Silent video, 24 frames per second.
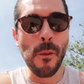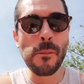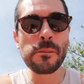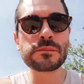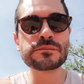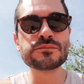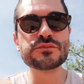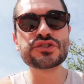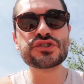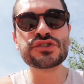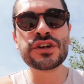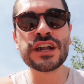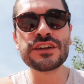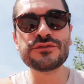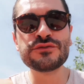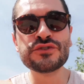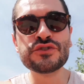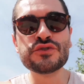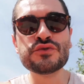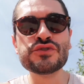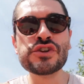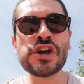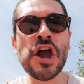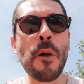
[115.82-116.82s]
It's not
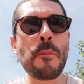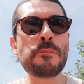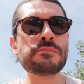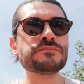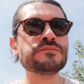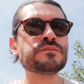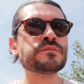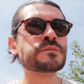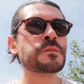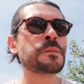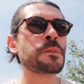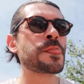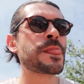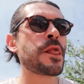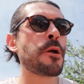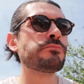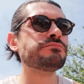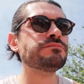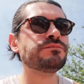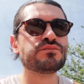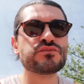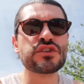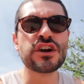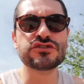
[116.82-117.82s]
even noon yet.
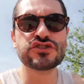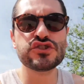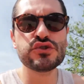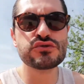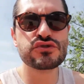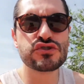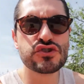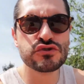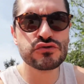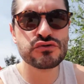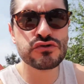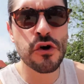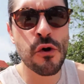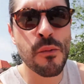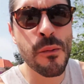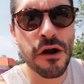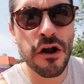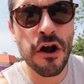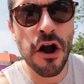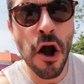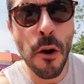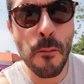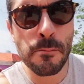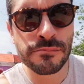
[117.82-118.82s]
Now she was cute. Oh
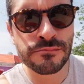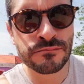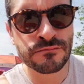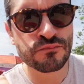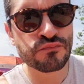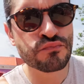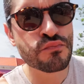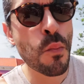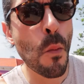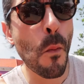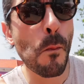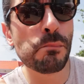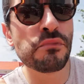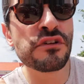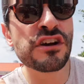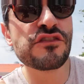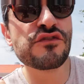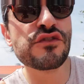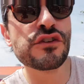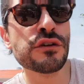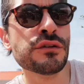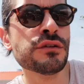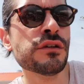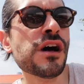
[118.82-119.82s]
my god. I think
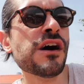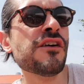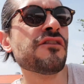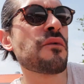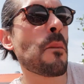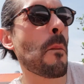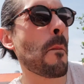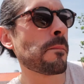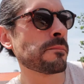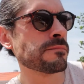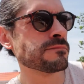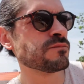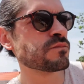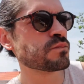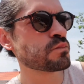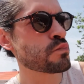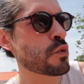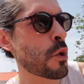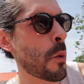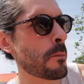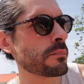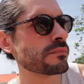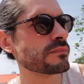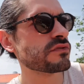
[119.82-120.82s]
I fell in love.
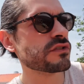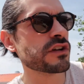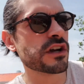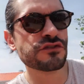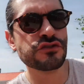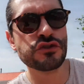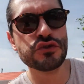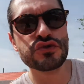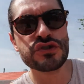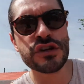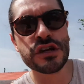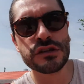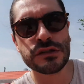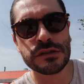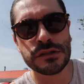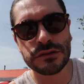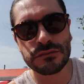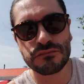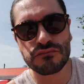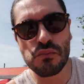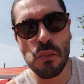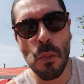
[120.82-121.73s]
For like 2 seconds.